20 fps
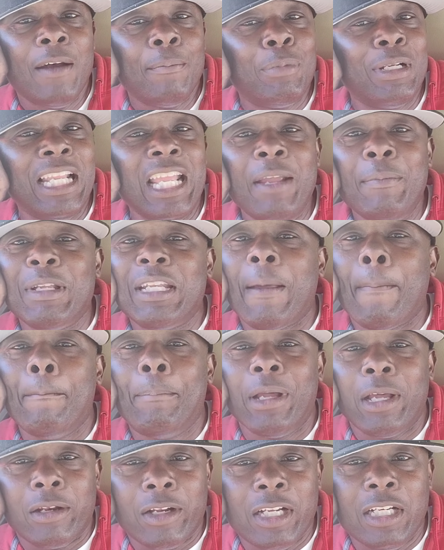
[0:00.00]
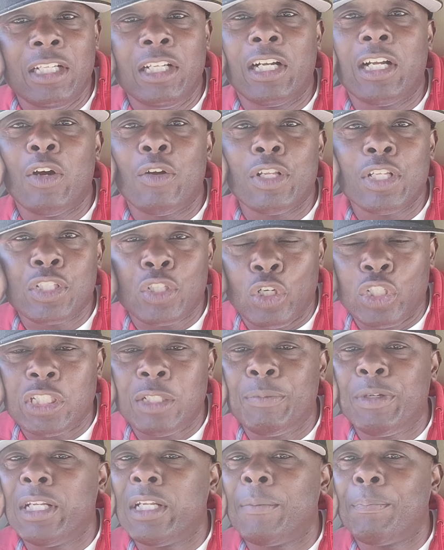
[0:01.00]
believe me, the better it look on a
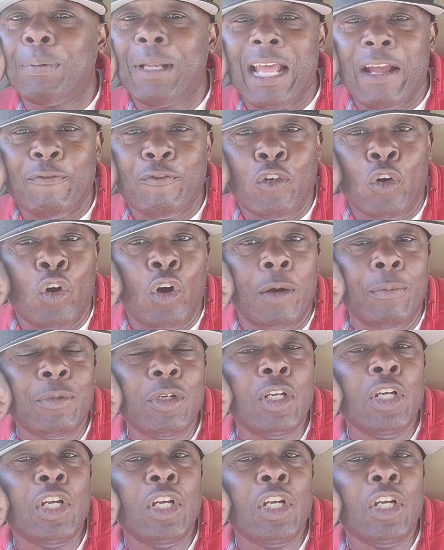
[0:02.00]
social media platform,